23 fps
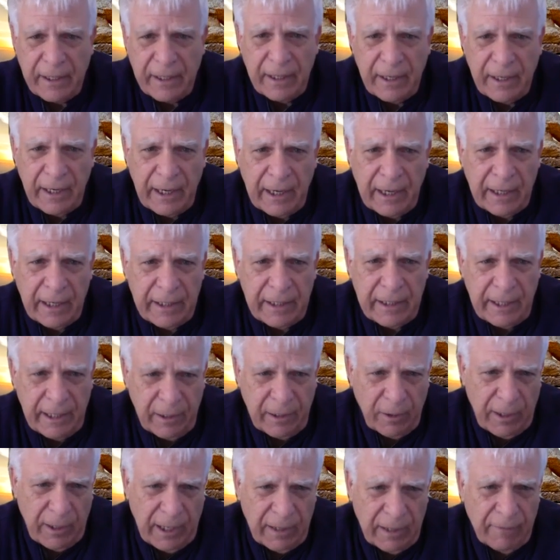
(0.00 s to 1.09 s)
and
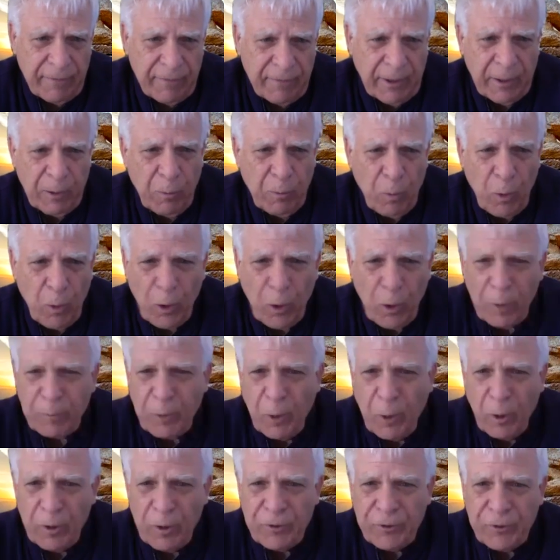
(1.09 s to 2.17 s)
in a very warm,
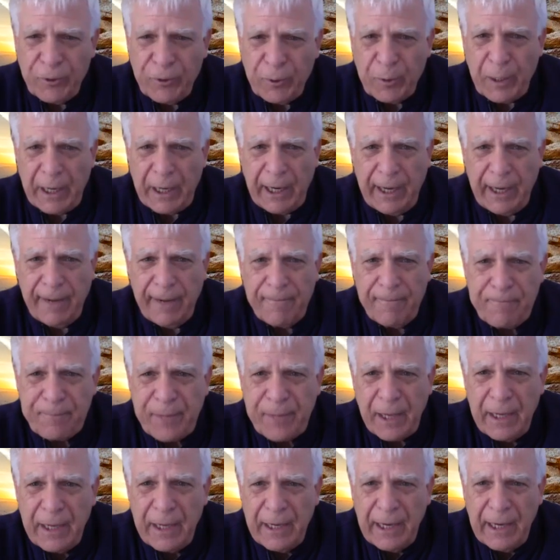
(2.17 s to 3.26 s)
cordial way.
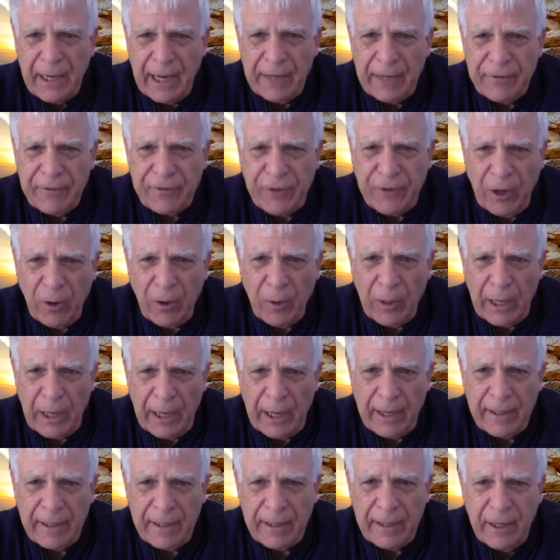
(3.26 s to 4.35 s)
And
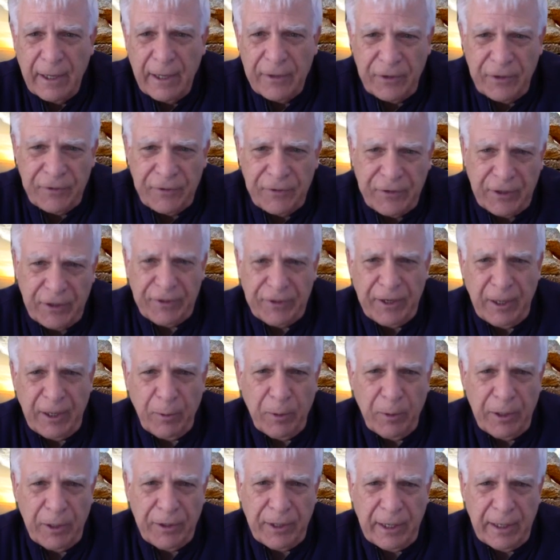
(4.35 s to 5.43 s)
so she's sitting there
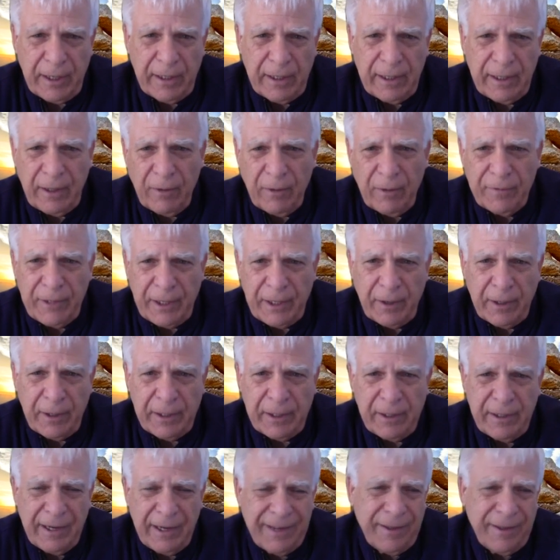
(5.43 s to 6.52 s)
with over there
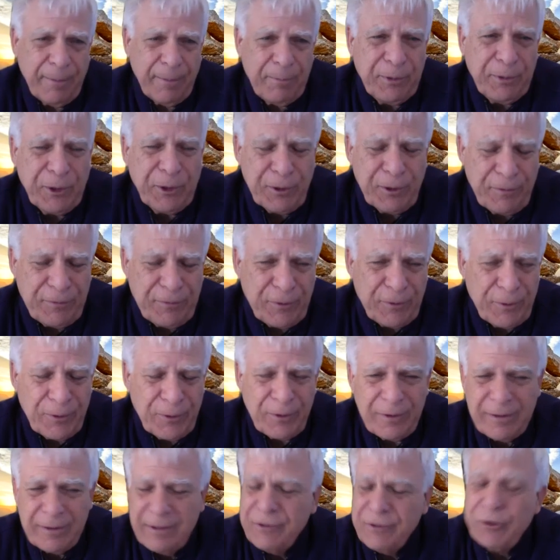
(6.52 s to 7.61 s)
in the beautiful
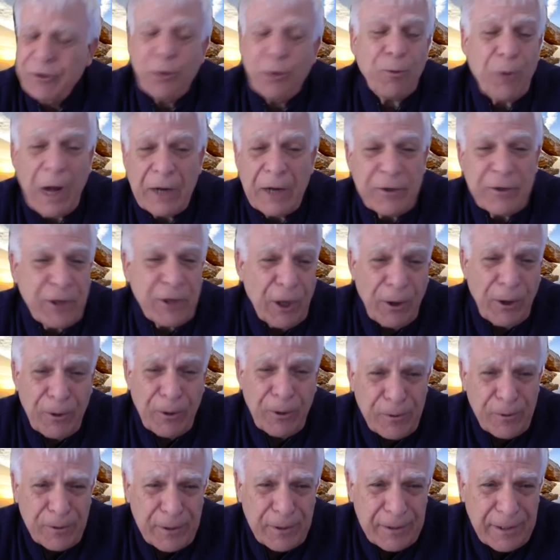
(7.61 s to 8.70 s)

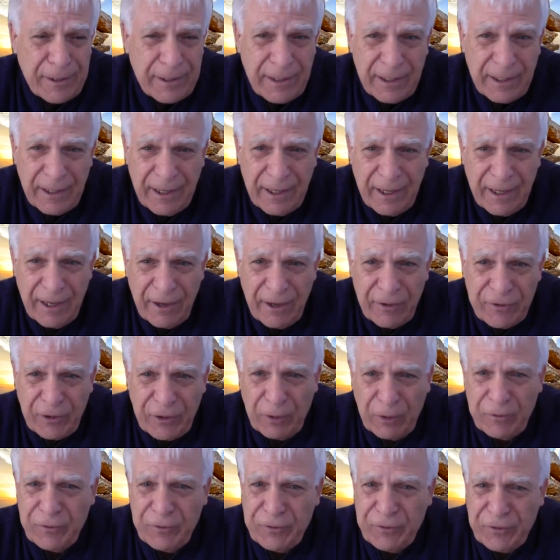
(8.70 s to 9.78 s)
Toronto. So
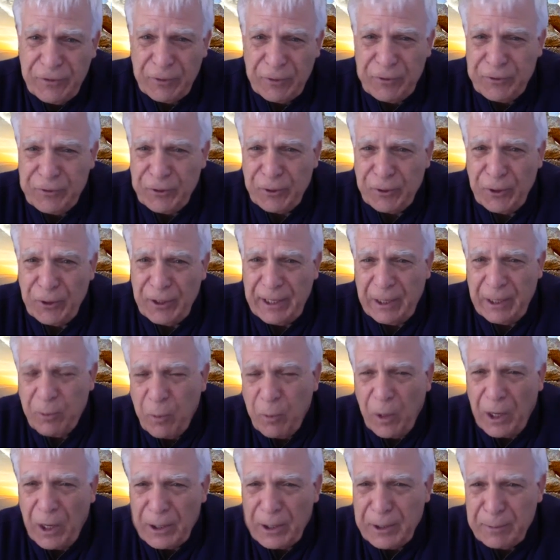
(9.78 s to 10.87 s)
Julie,
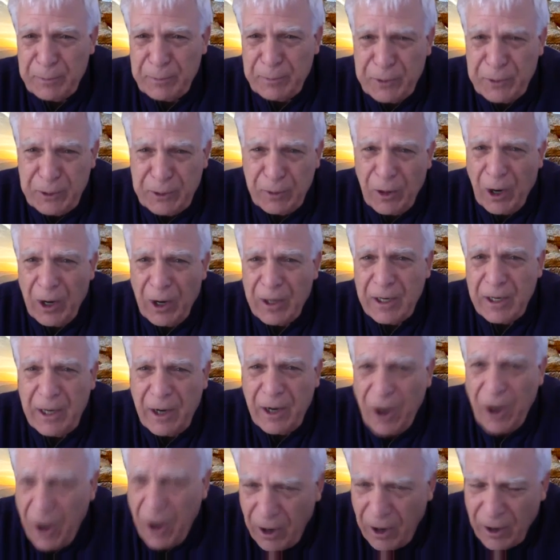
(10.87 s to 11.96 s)
welcome to our
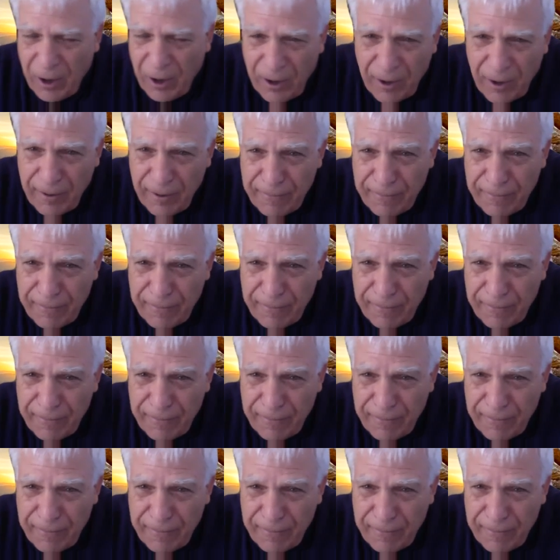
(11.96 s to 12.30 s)
call.